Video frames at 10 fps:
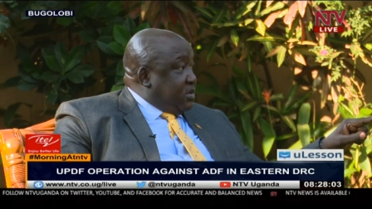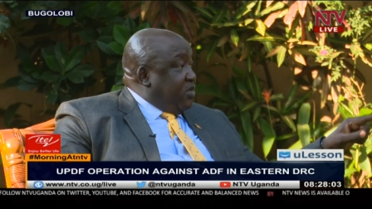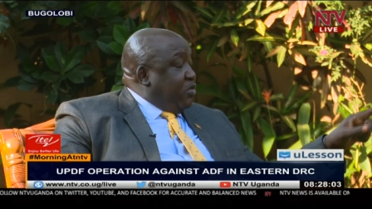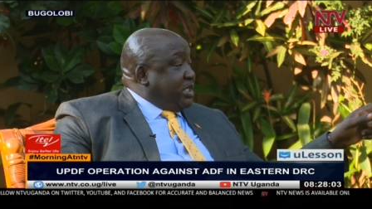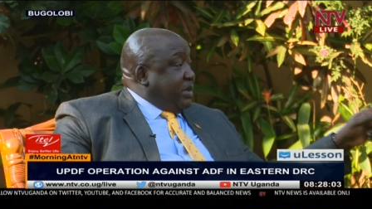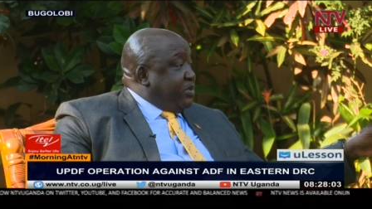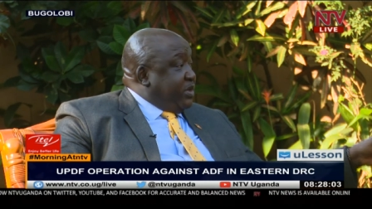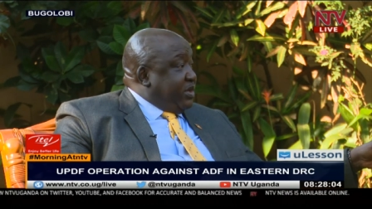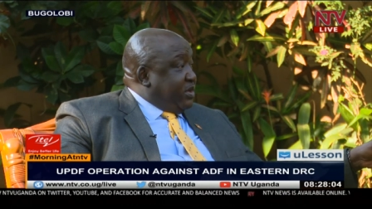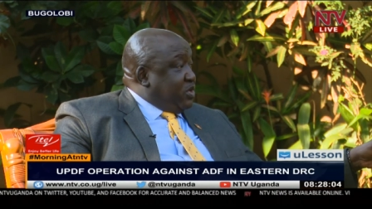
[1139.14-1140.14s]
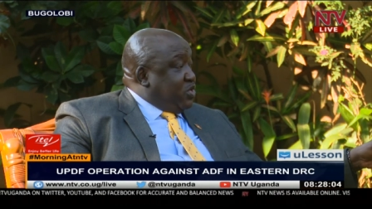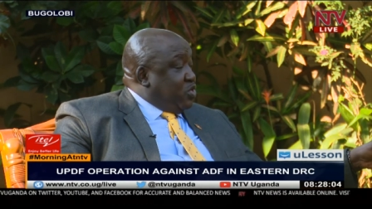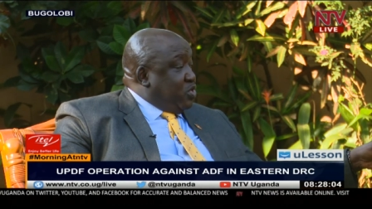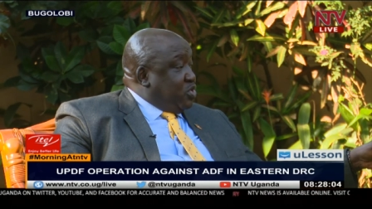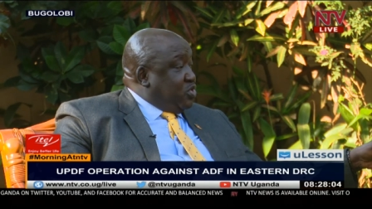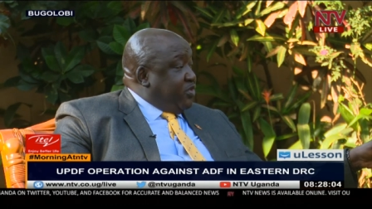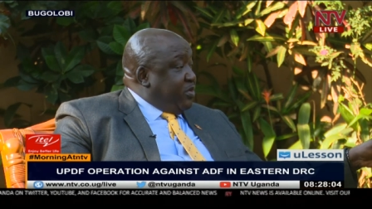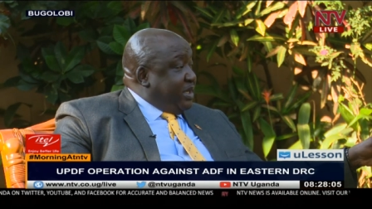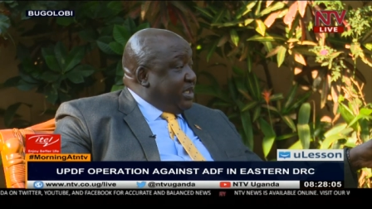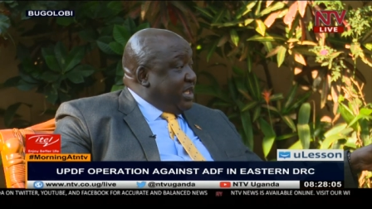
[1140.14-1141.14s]
of what's happened to, to,
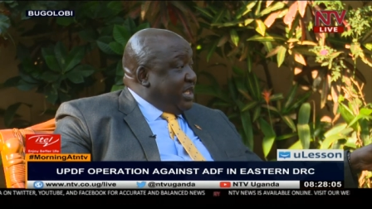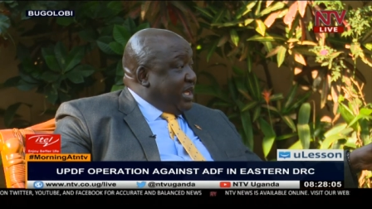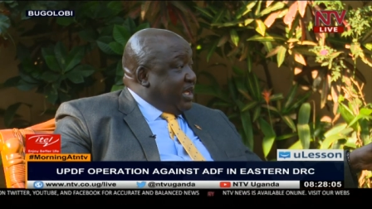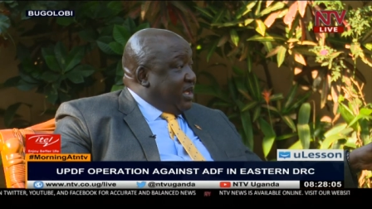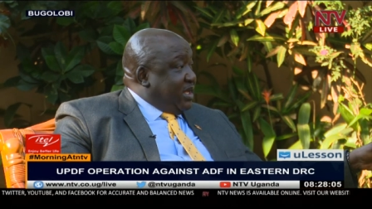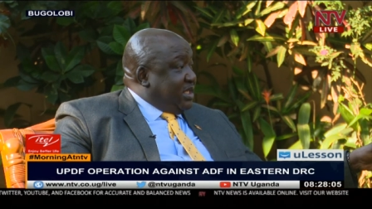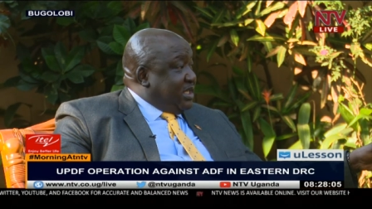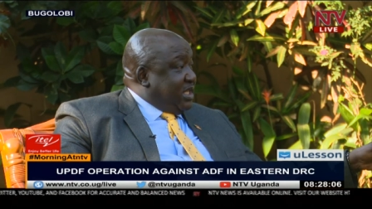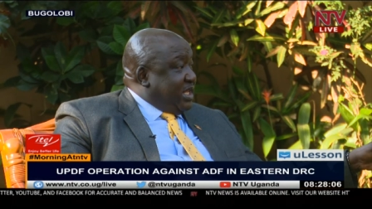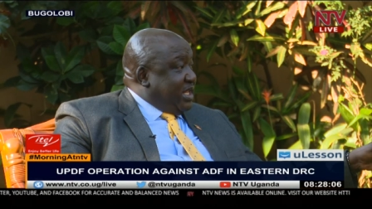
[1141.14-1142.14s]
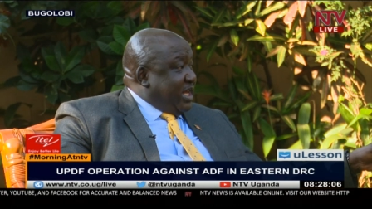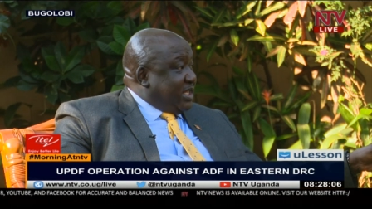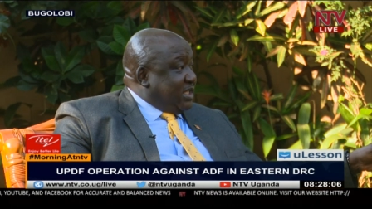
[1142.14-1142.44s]
from Eastern, D, uh, Eastern D R